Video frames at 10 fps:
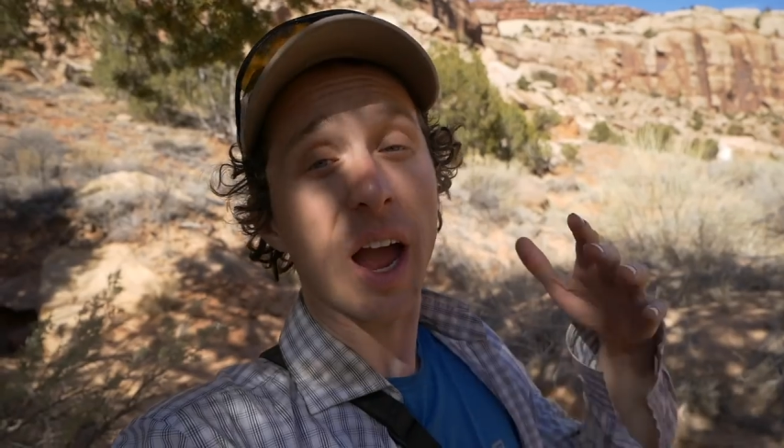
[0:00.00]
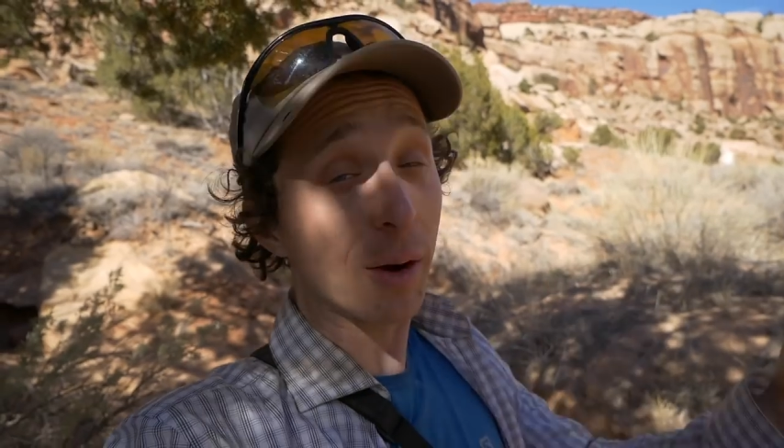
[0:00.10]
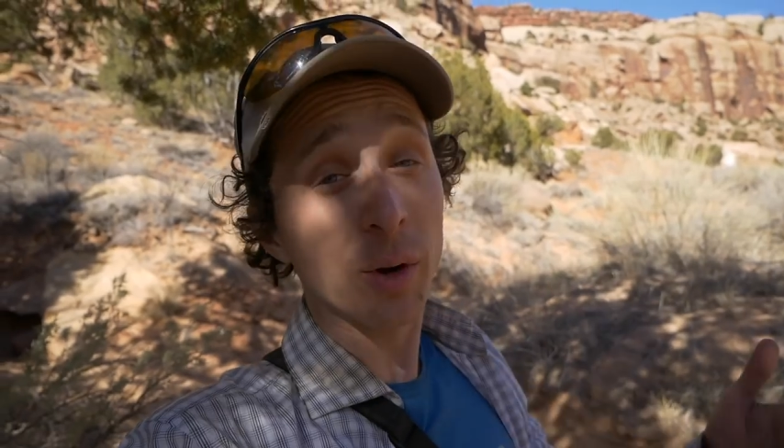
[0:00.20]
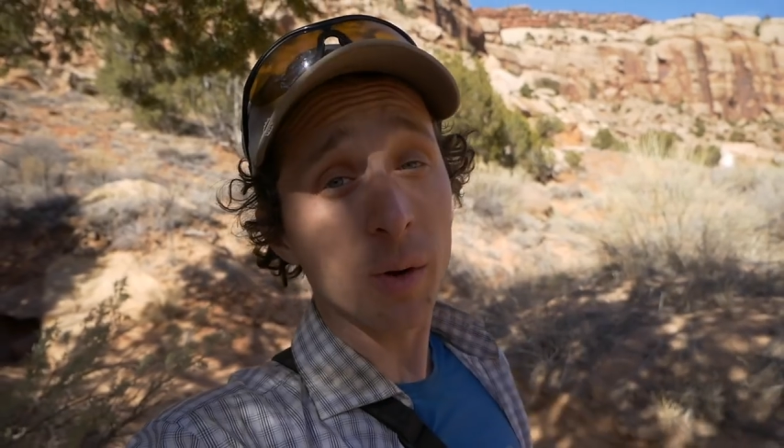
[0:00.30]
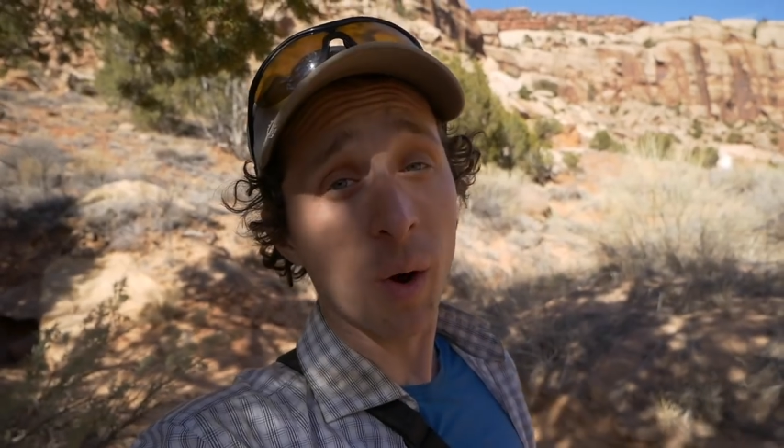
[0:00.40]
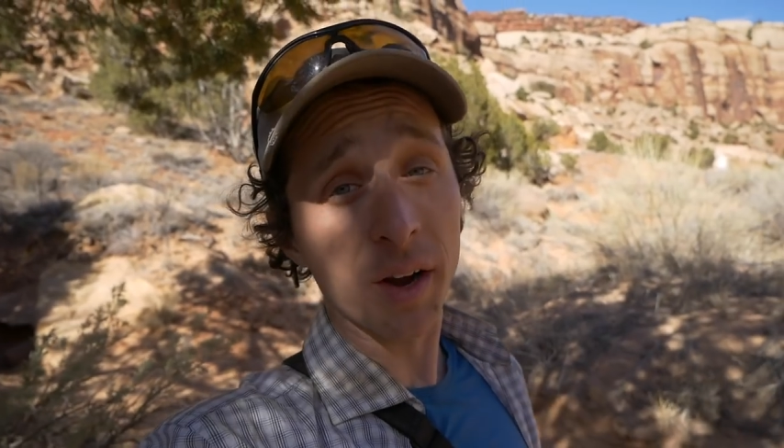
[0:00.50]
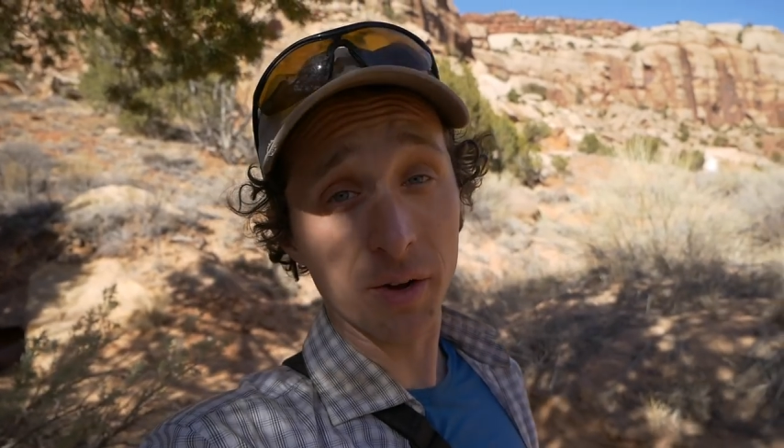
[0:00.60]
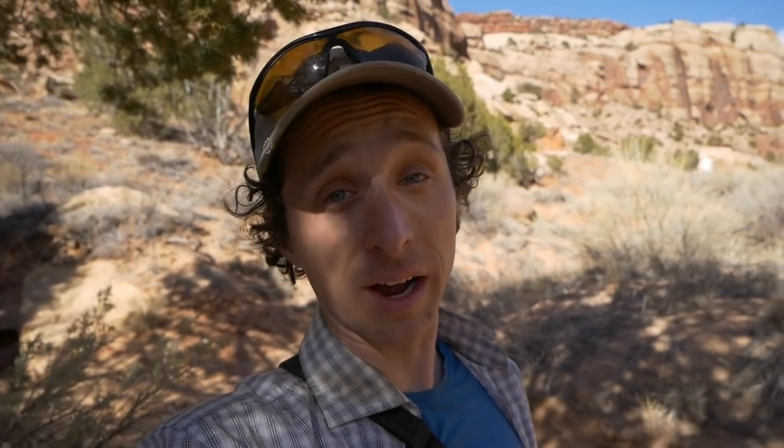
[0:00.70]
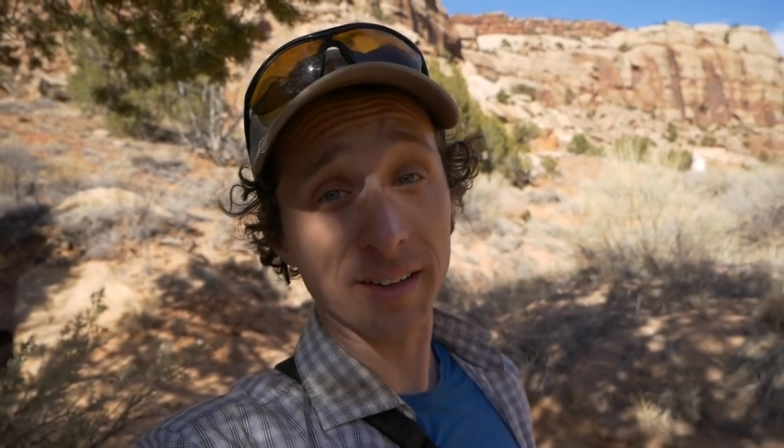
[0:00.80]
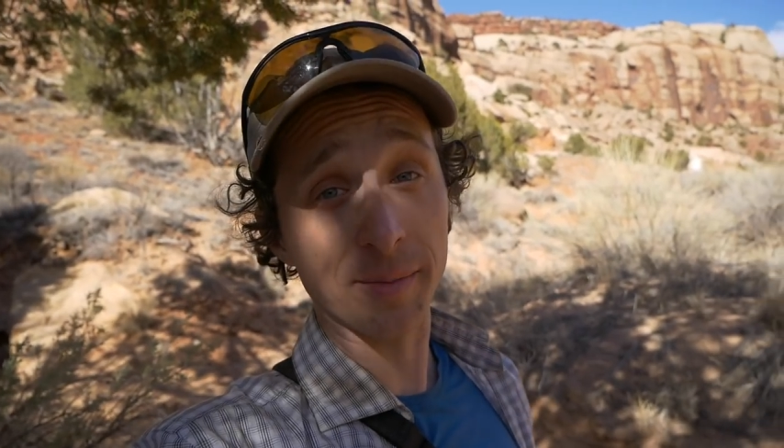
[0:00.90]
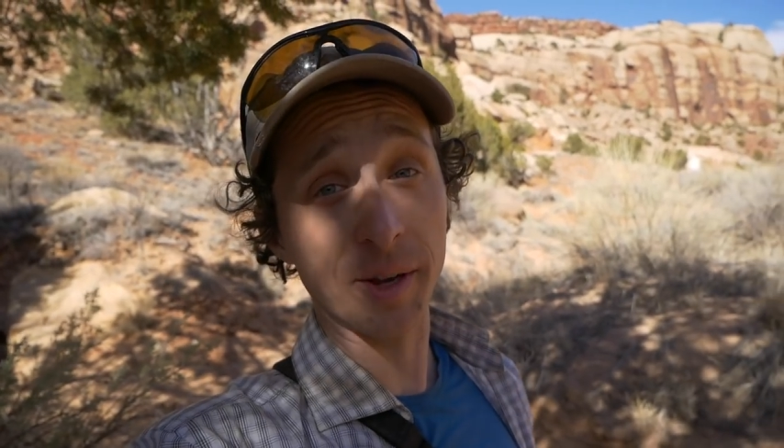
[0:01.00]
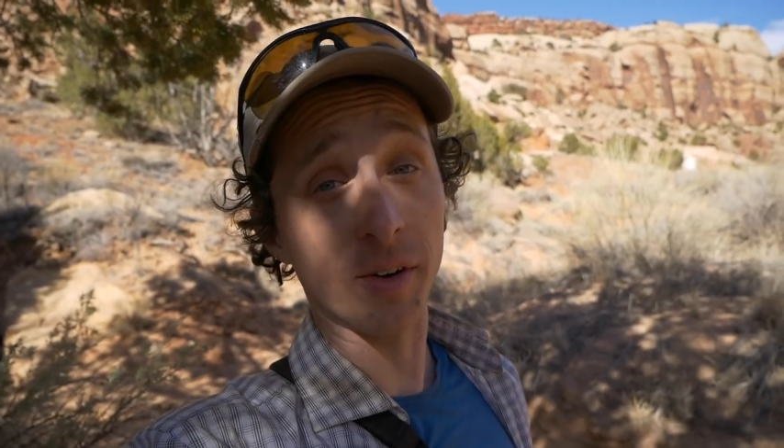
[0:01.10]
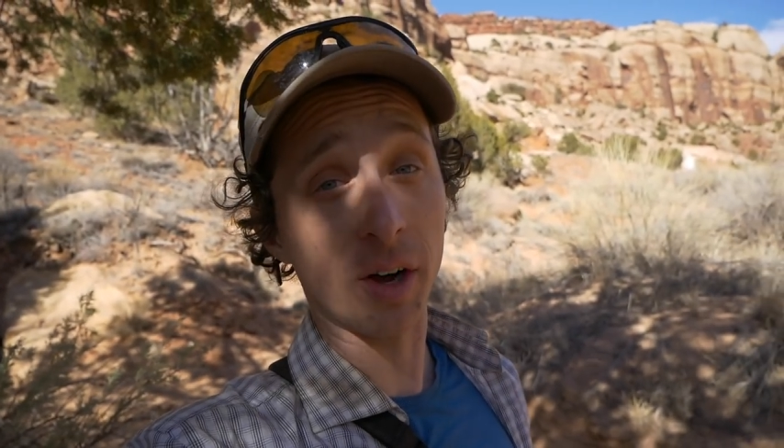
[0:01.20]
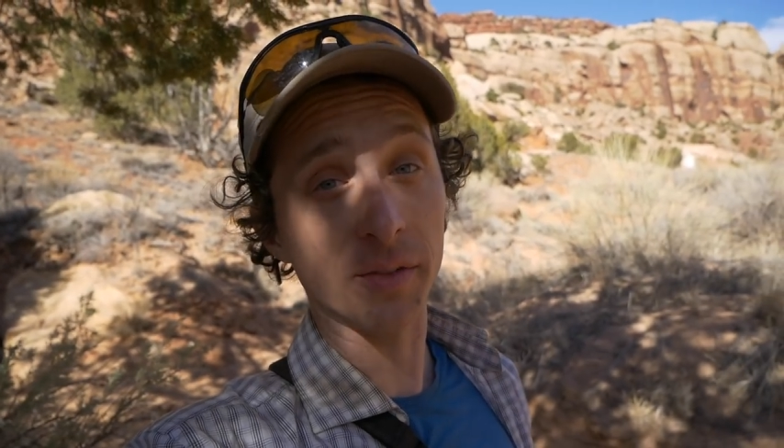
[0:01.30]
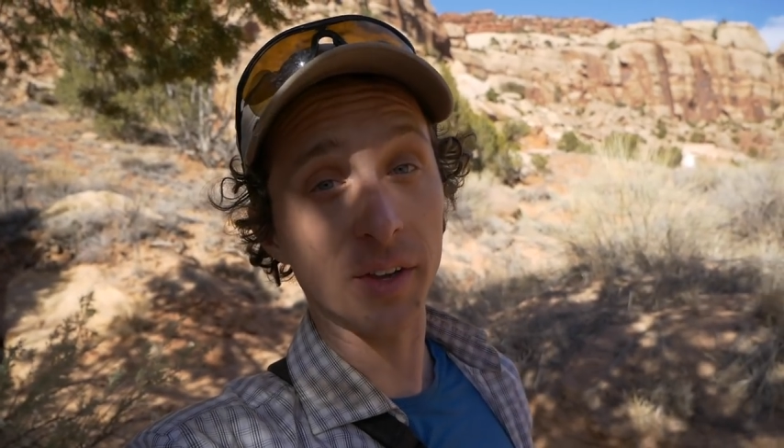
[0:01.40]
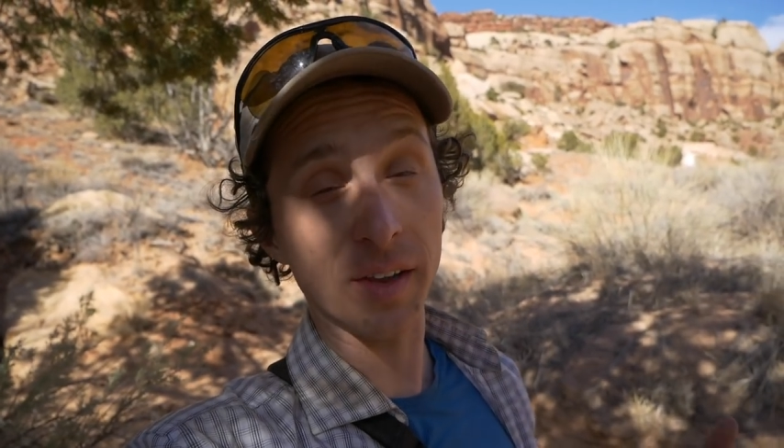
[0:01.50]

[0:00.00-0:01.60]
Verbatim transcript: I really want you guys to be involved